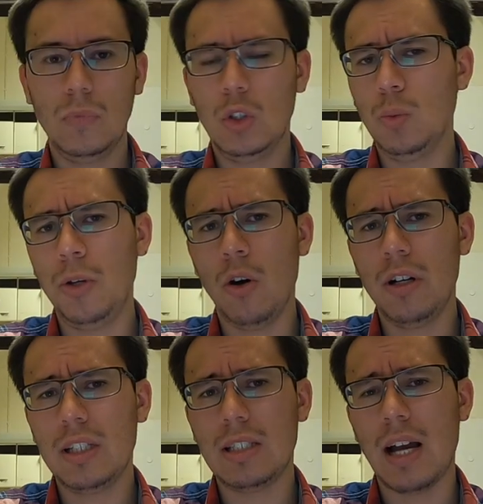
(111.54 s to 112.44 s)
To be
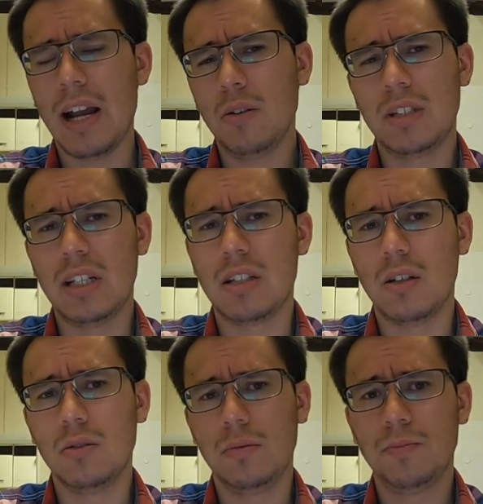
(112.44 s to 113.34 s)
honest, I don't think
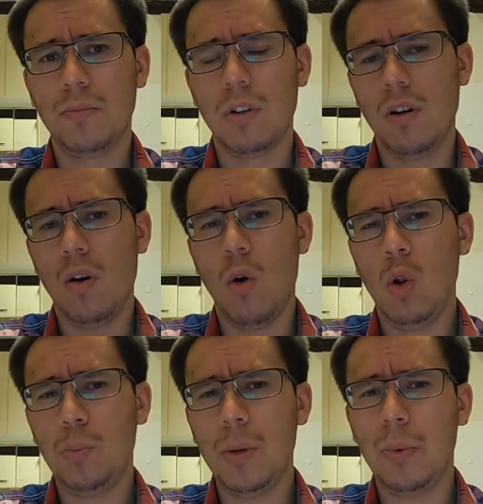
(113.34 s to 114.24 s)
so.
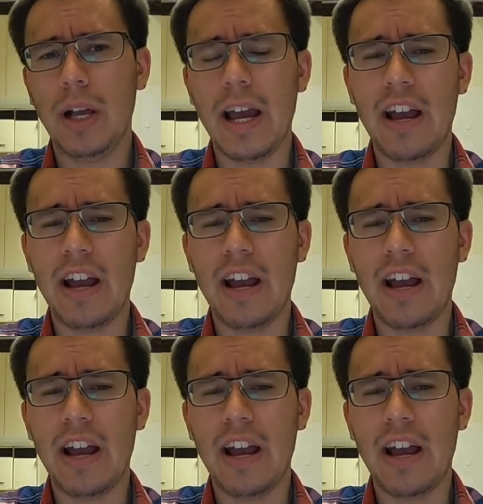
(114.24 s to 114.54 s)
All people I